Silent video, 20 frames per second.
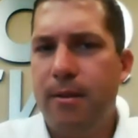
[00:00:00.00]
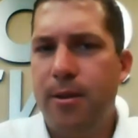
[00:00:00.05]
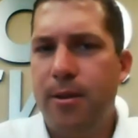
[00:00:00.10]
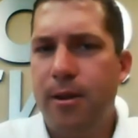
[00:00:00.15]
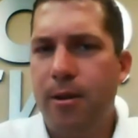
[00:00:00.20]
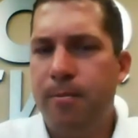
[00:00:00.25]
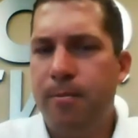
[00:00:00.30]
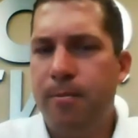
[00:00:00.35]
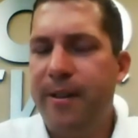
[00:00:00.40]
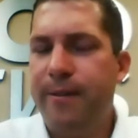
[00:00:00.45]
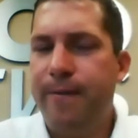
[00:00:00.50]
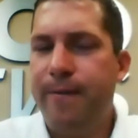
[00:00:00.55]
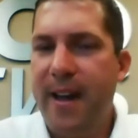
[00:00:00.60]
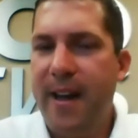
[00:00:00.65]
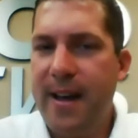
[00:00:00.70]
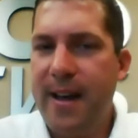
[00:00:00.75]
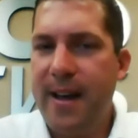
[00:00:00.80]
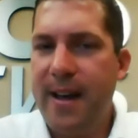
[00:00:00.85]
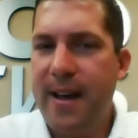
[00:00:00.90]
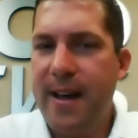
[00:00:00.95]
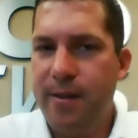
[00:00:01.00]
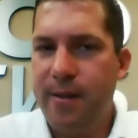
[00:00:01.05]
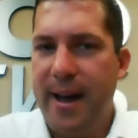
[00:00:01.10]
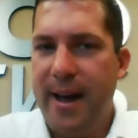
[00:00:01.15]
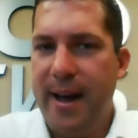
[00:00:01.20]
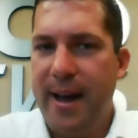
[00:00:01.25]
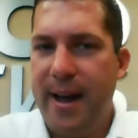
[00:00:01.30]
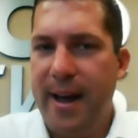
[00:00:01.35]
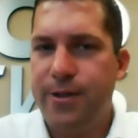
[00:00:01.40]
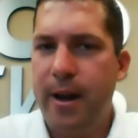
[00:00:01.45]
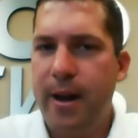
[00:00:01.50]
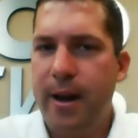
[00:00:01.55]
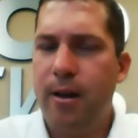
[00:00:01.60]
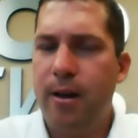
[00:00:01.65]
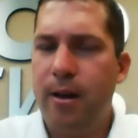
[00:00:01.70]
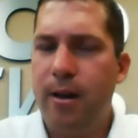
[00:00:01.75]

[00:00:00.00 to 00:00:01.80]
they're big fans of bats, right?